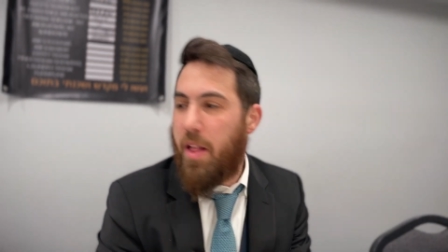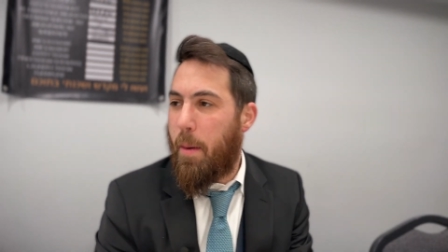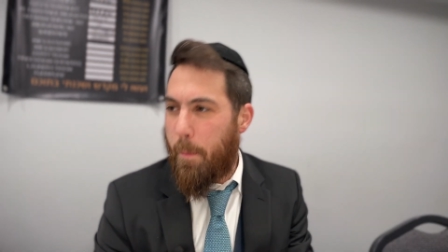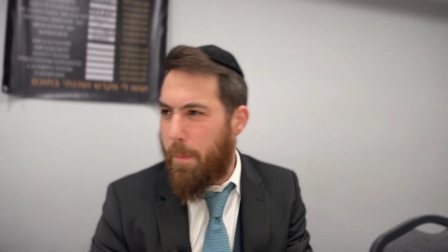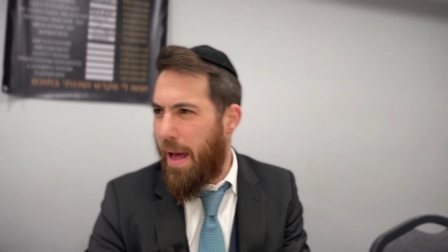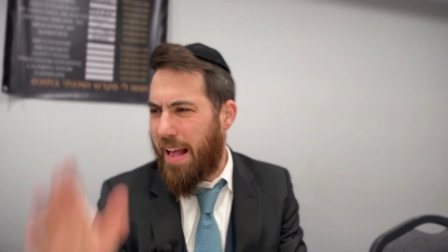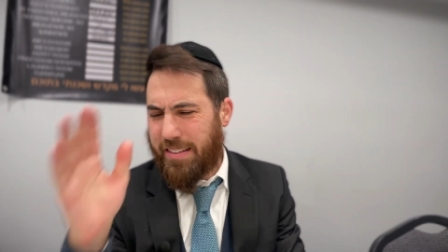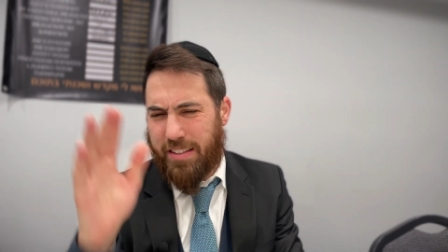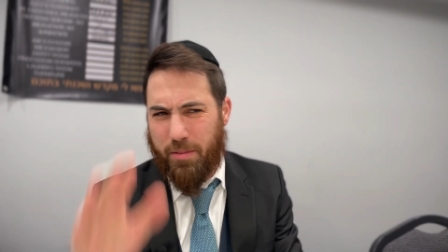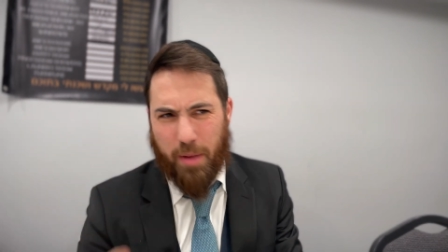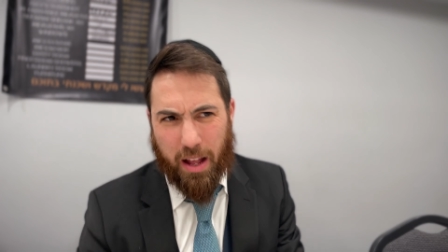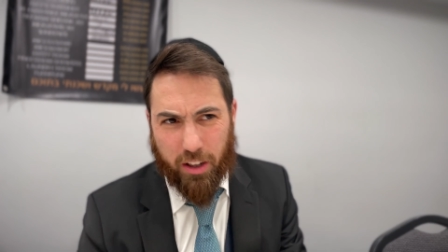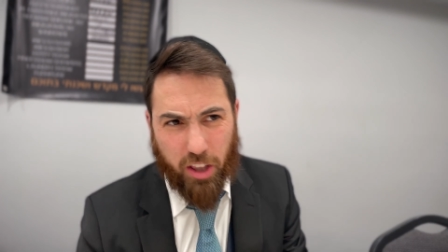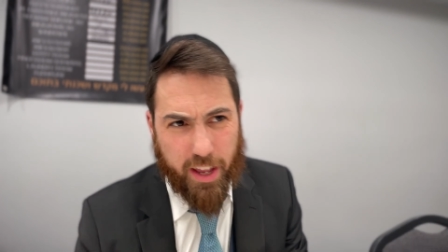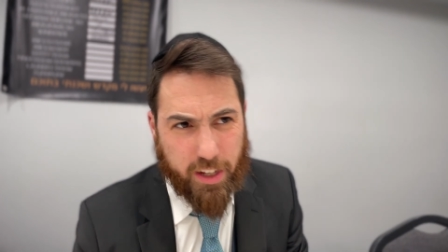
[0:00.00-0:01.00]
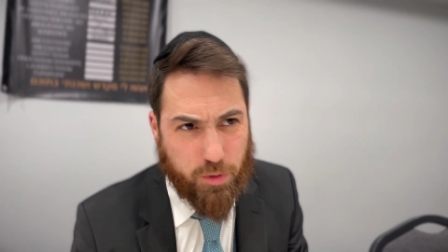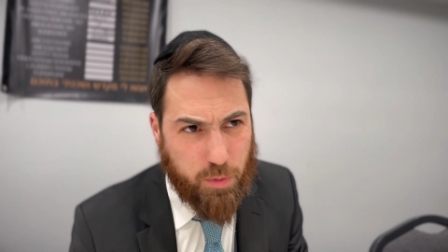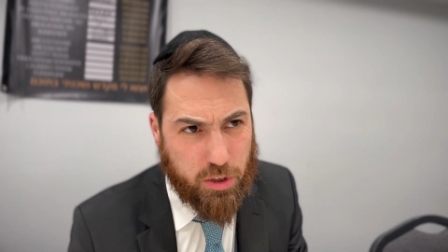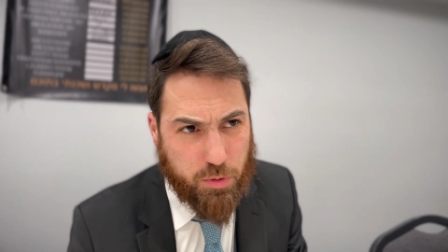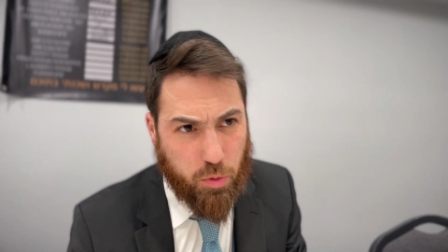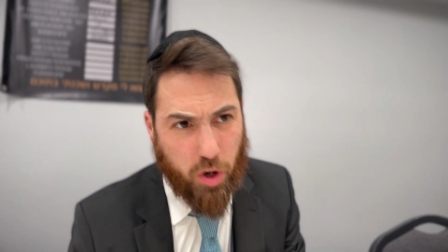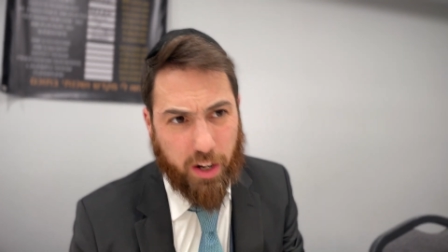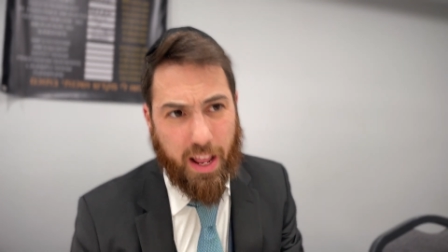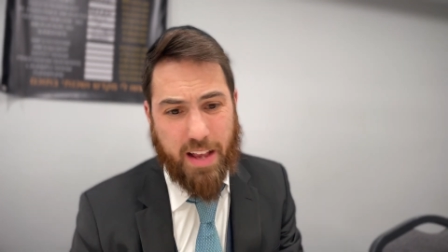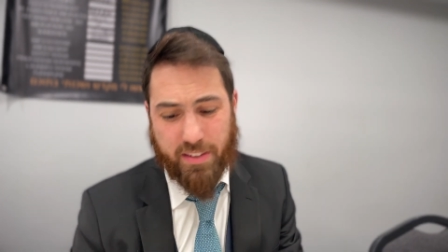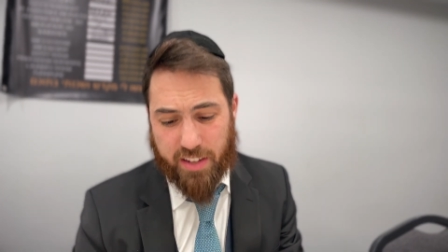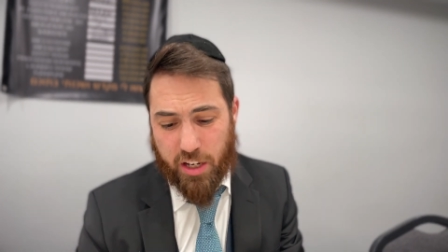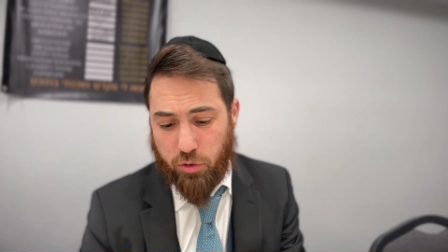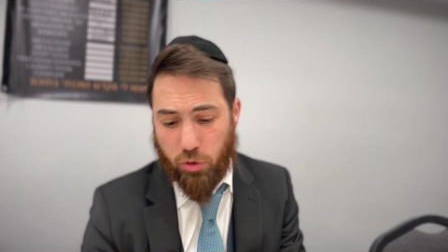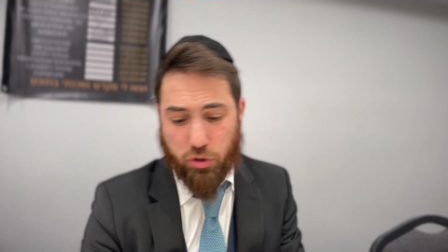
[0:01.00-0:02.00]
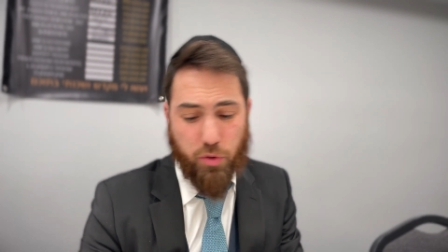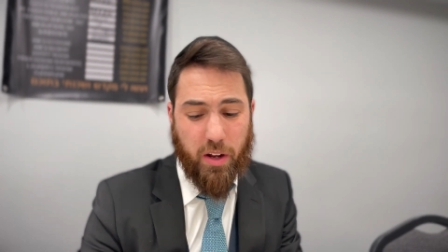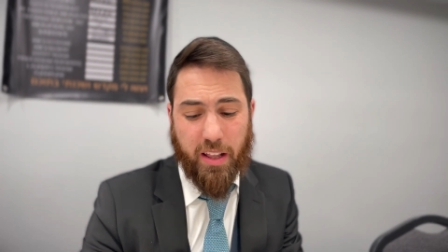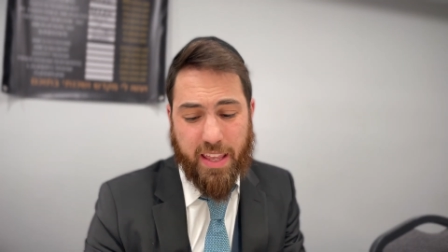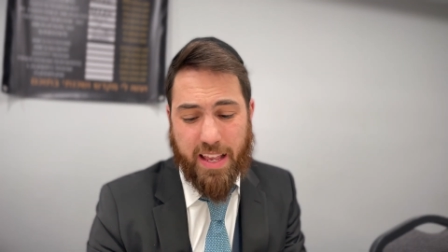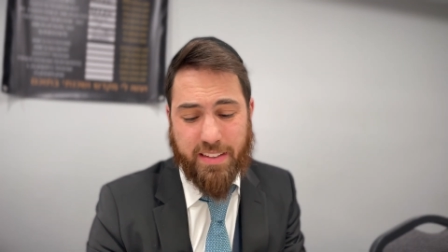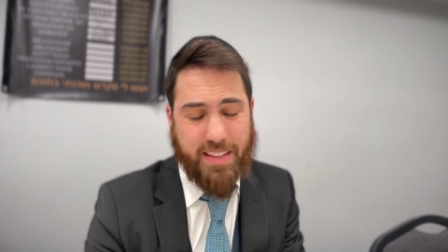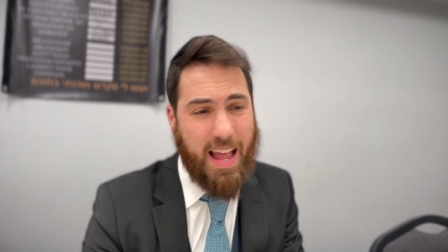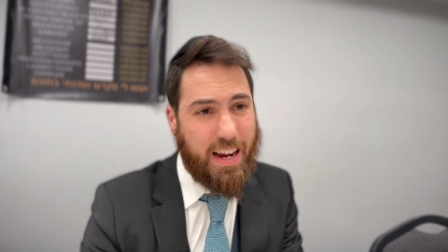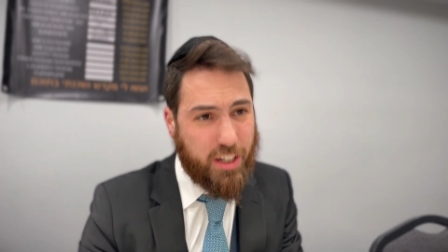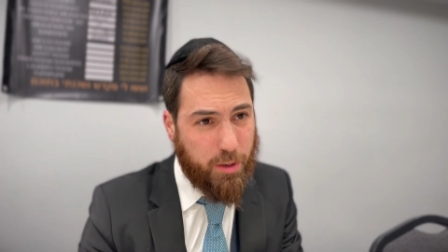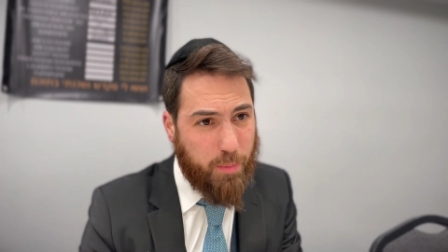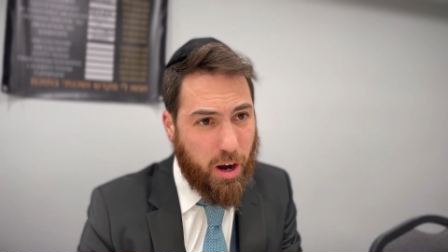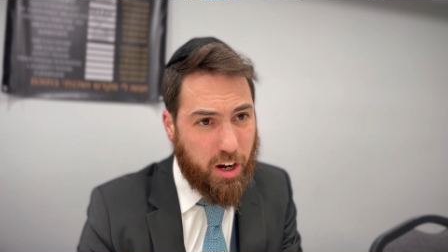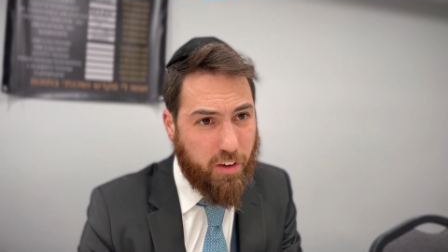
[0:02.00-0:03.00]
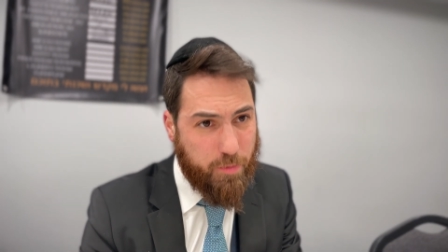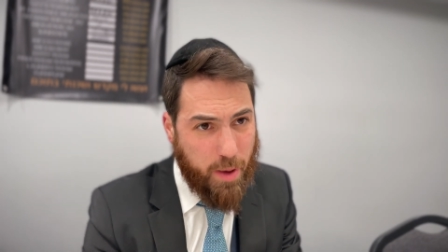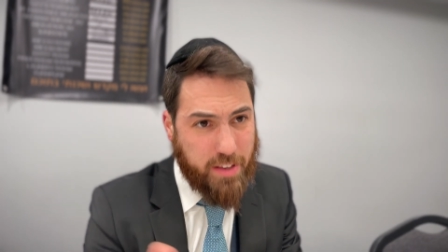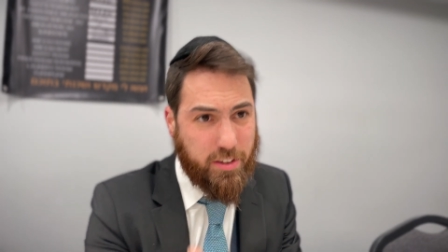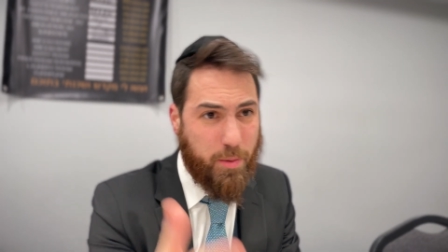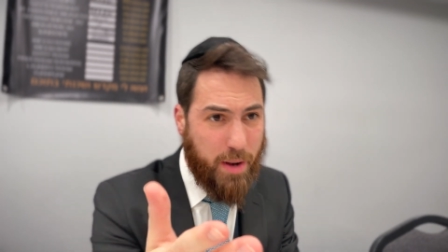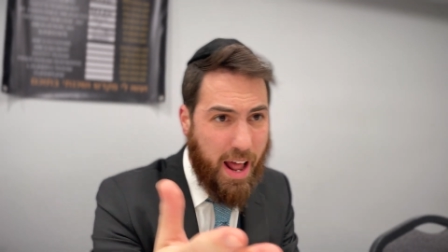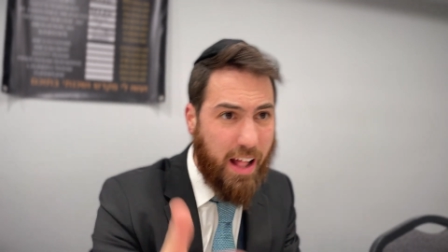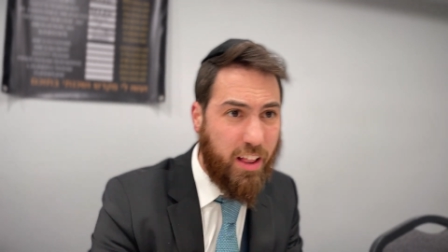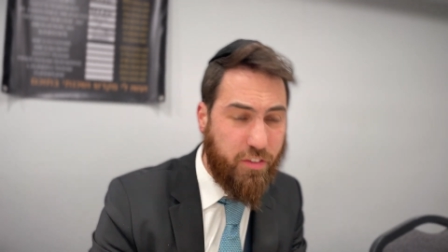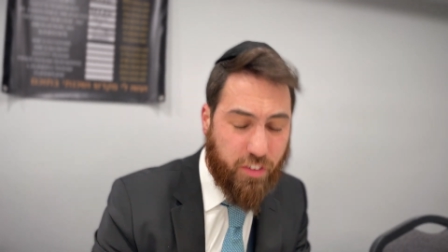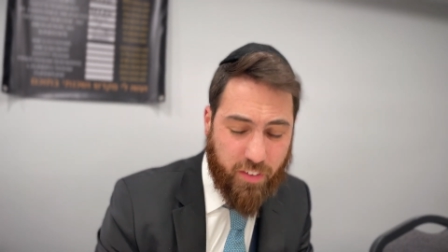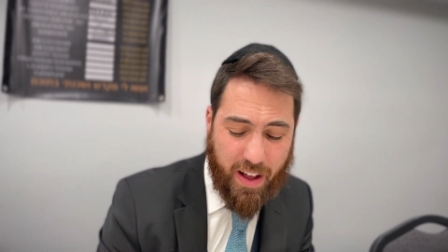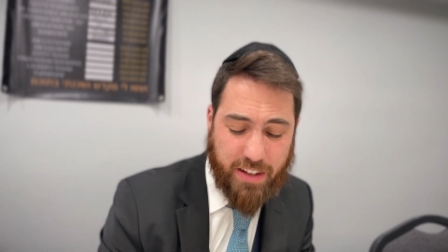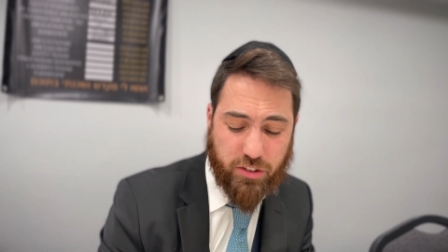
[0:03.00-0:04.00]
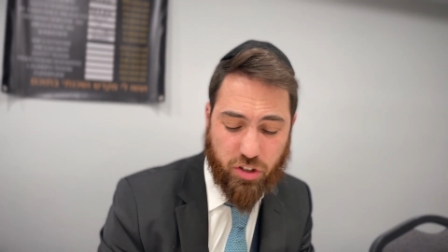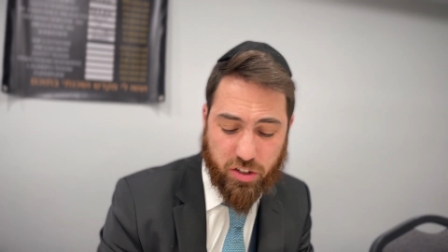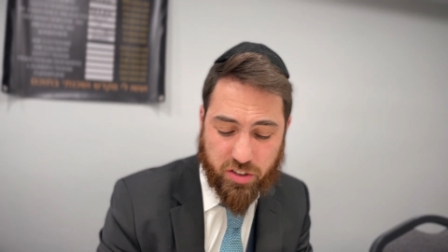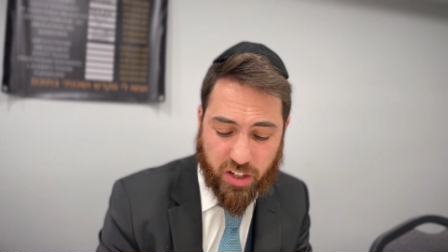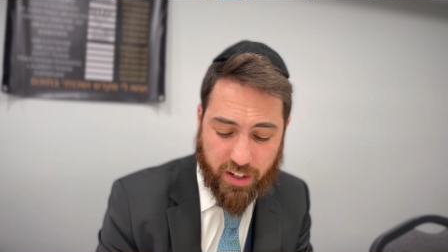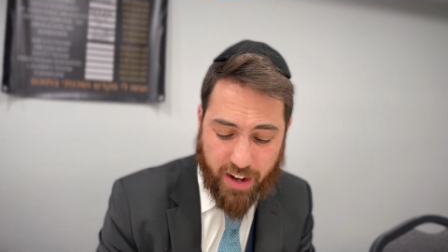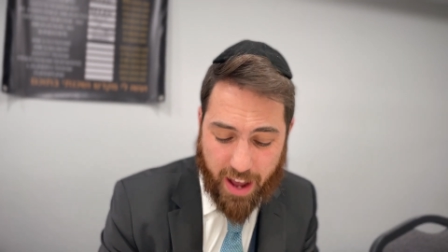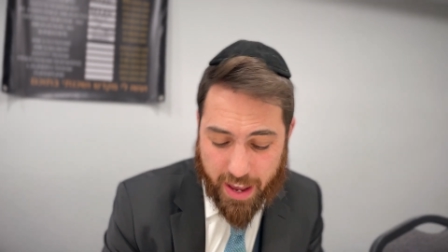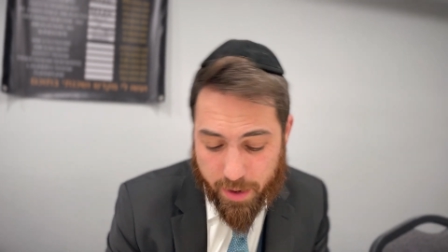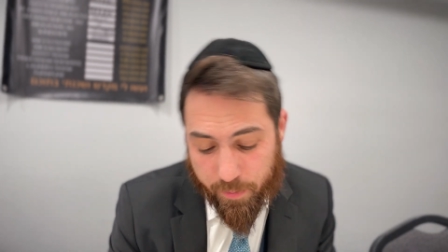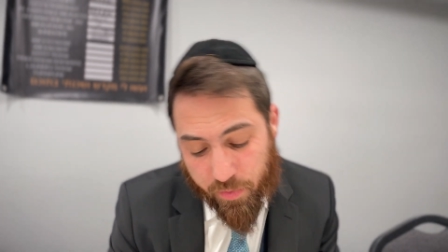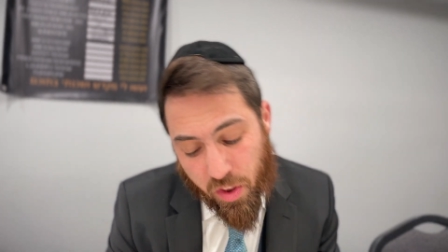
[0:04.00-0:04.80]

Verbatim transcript: Massive machlekes is mishmur and chazanish, which really is that gemara of Beis and Aleph of Ashtris Kanayim.